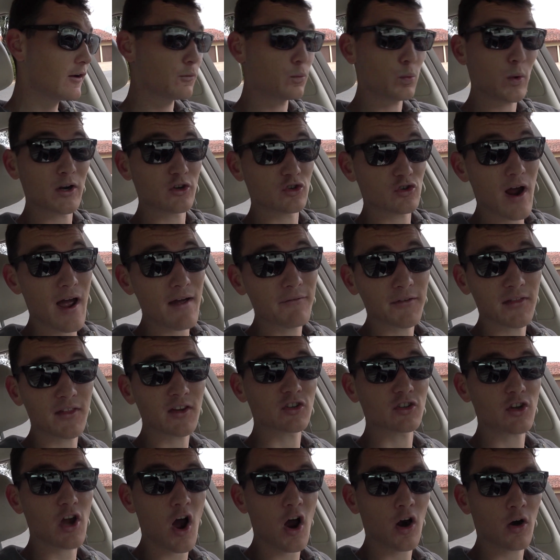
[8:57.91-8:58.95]
when driving
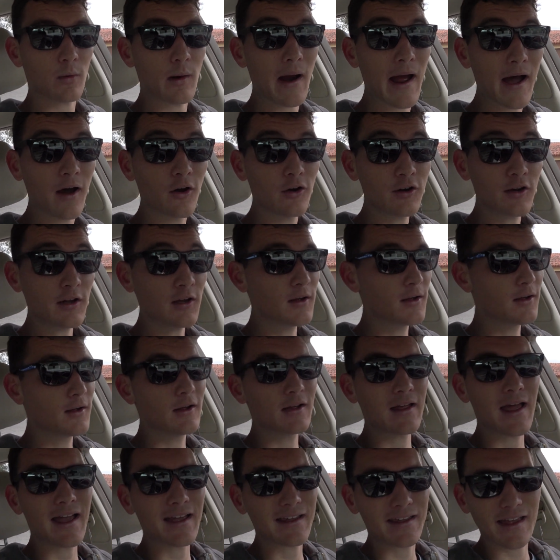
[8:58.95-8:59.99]
this car around.
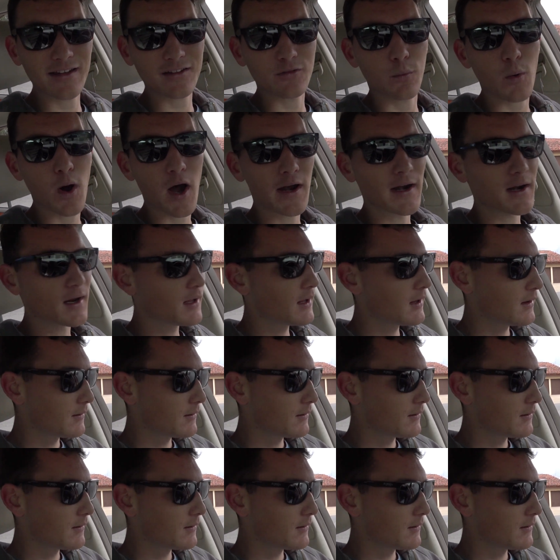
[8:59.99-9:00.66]
And guess what?